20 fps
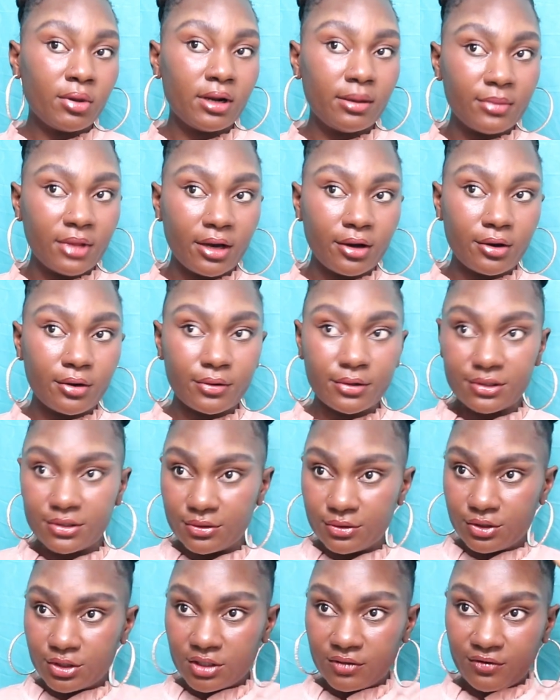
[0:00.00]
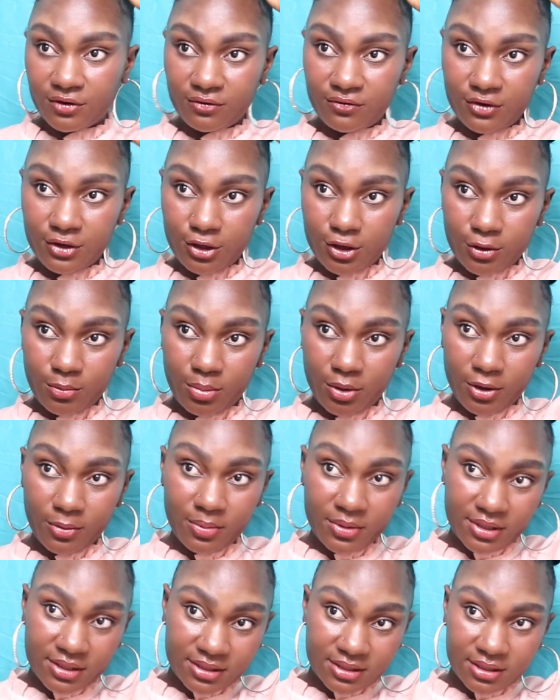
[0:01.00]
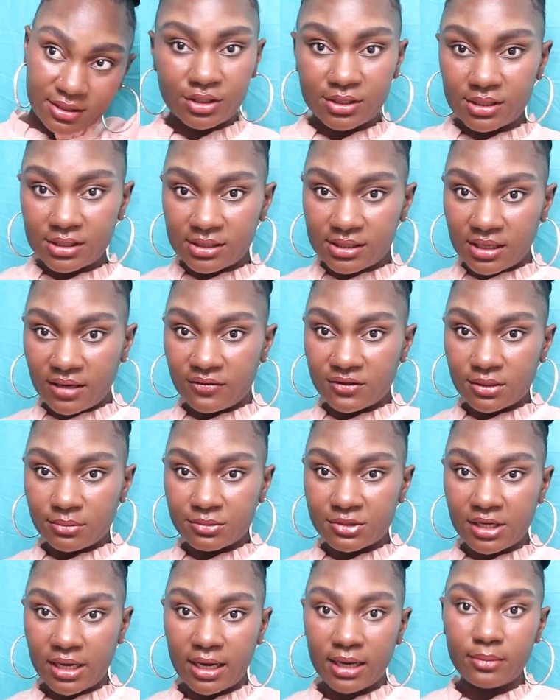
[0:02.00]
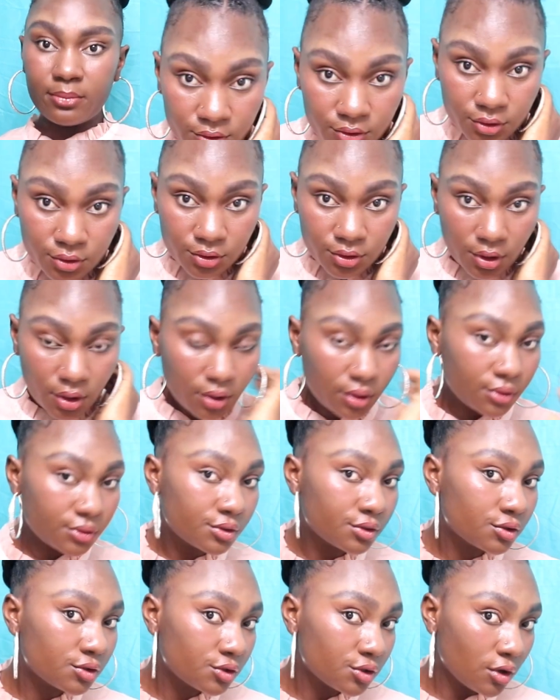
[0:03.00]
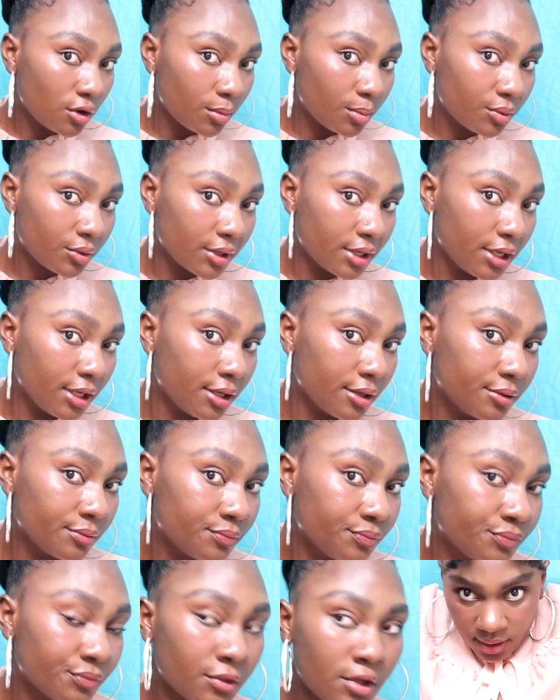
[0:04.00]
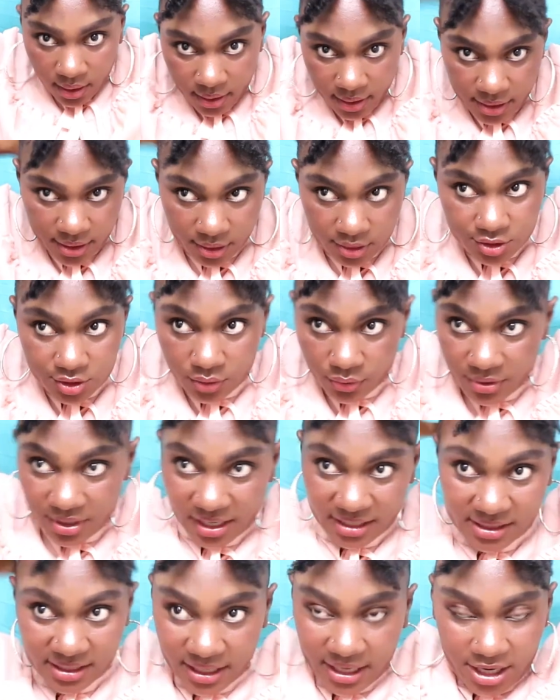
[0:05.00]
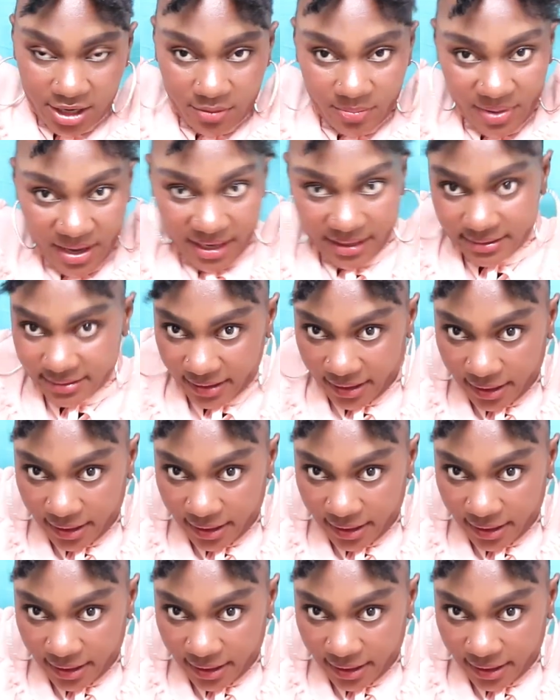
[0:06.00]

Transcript: but I'm not going to just for video purpose, just to save some time. So, so pretty. All right, y'all, so we got the hair back